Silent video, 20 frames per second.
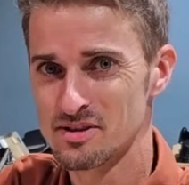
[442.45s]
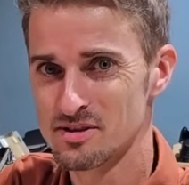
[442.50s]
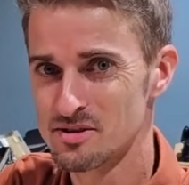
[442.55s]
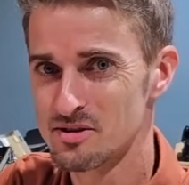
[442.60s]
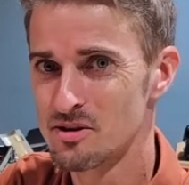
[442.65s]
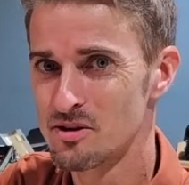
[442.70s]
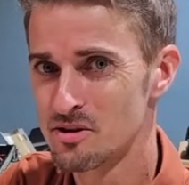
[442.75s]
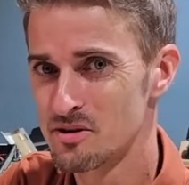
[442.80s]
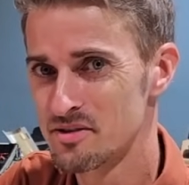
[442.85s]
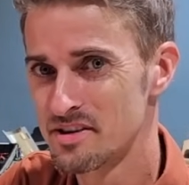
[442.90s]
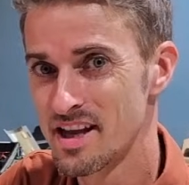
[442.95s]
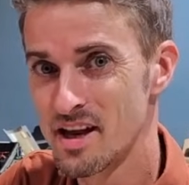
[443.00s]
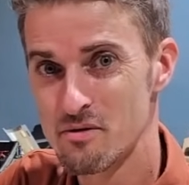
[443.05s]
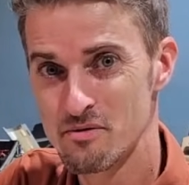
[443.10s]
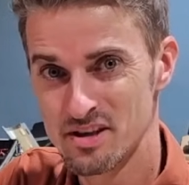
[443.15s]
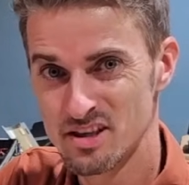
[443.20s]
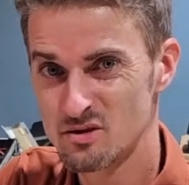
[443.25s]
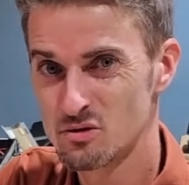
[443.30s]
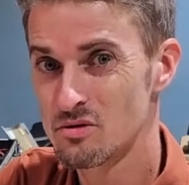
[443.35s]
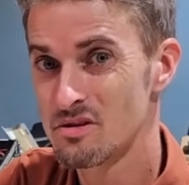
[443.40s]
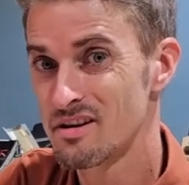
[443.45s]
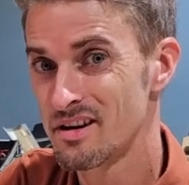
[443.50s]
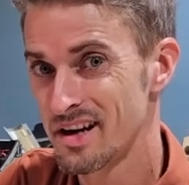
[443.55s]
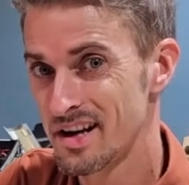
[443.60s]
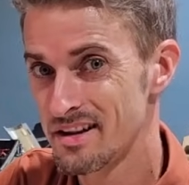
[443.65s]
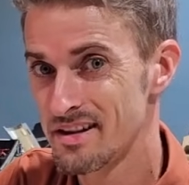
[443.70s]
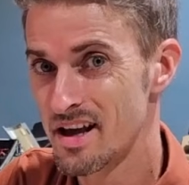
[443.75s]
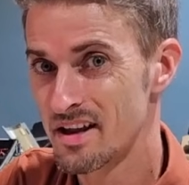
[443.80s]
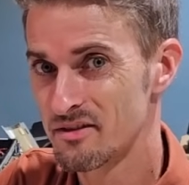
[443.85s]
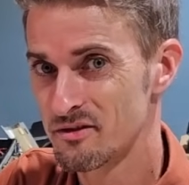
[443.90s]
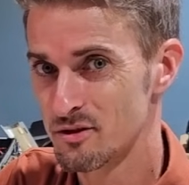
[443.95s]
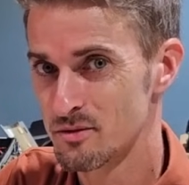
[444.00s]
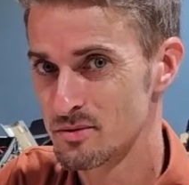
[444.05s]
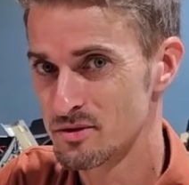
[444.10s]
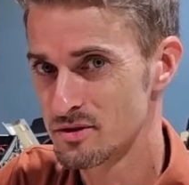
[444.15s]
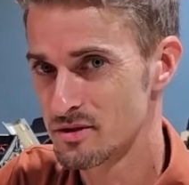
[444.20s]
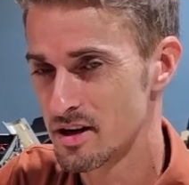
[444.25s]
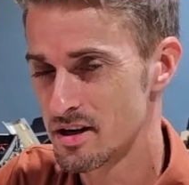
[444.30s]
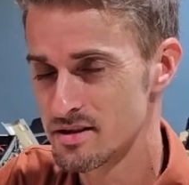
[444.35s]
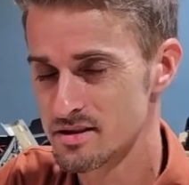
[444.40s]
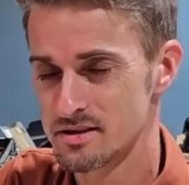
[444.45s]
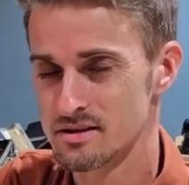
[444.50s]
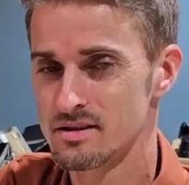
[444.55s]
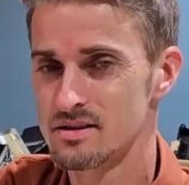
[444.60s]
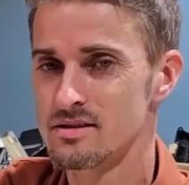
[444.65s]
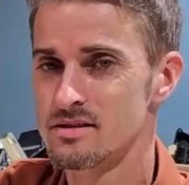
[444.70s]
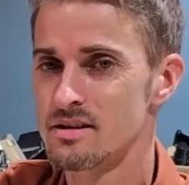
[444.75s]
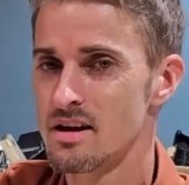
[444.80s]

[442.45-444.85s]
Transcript: So they will need to create that from scratch, and